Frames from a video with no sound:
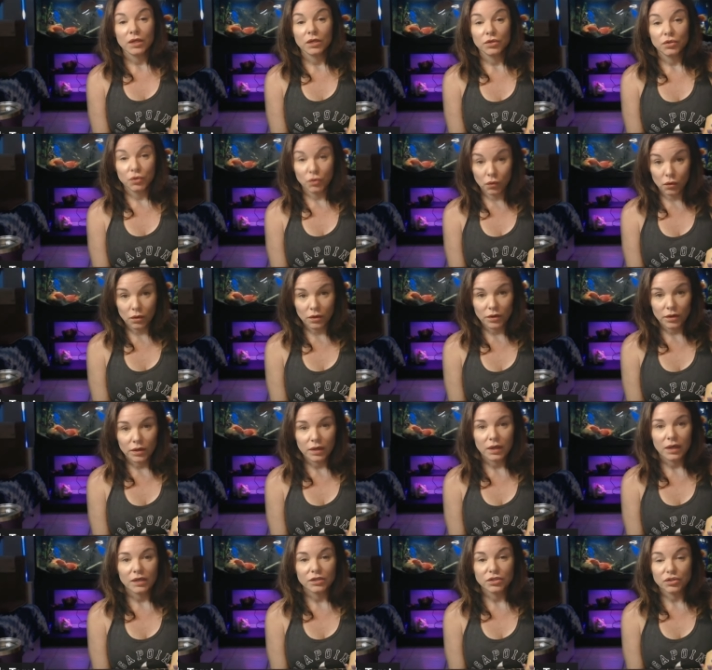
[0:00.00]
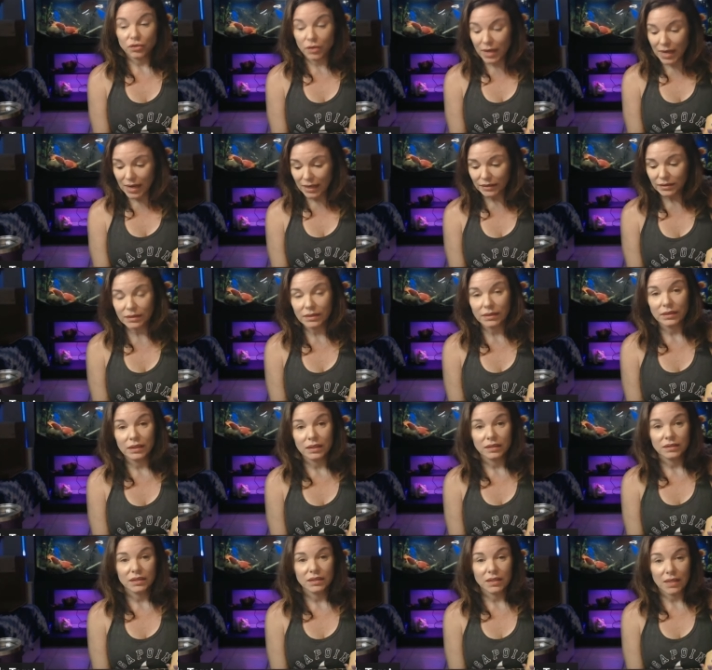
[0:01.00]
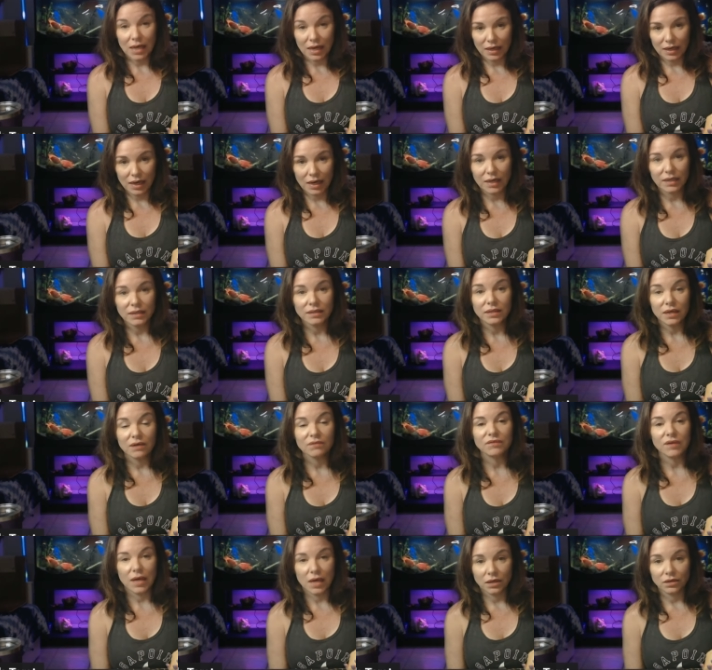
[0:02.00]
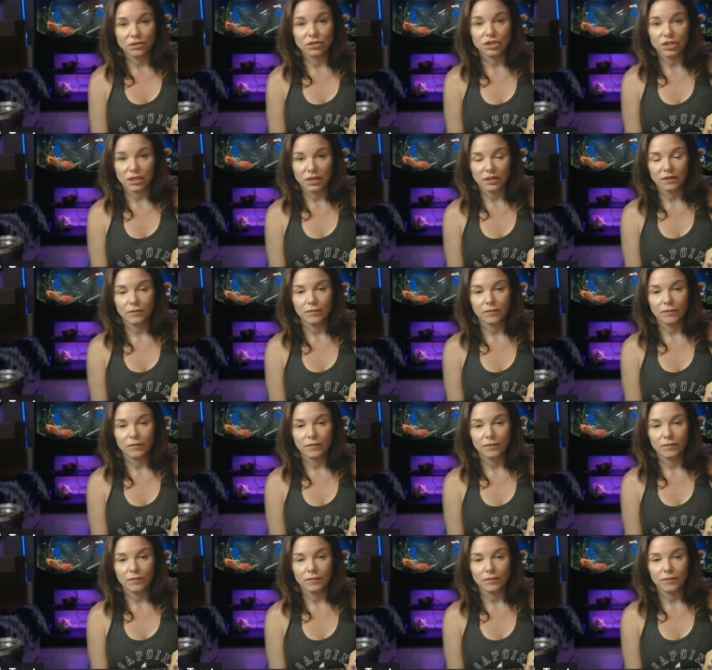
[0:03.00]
you're attracted to that kind of energy.